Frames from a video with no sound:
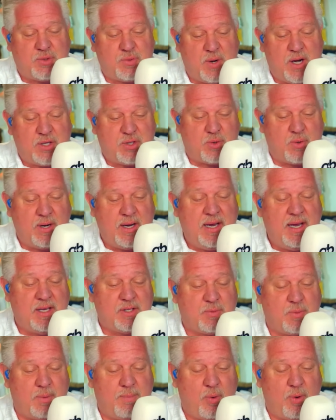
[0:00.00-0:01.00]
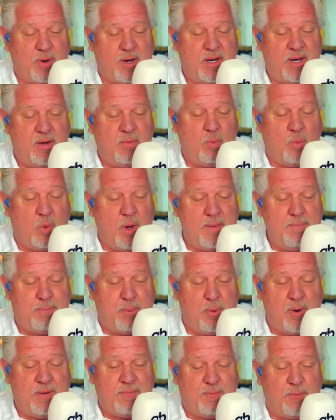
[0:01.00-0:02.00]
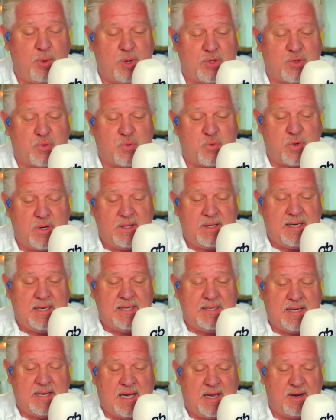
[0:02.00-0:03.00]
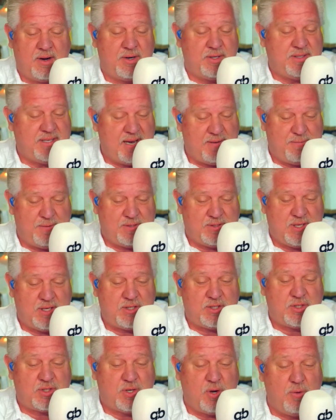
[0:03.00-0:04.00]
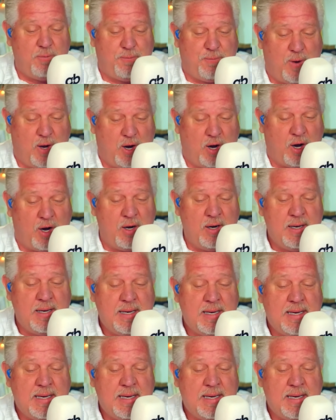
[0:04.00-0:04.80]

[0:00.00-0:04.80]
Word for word: Treasury has reported $1.4 trillion deficit so far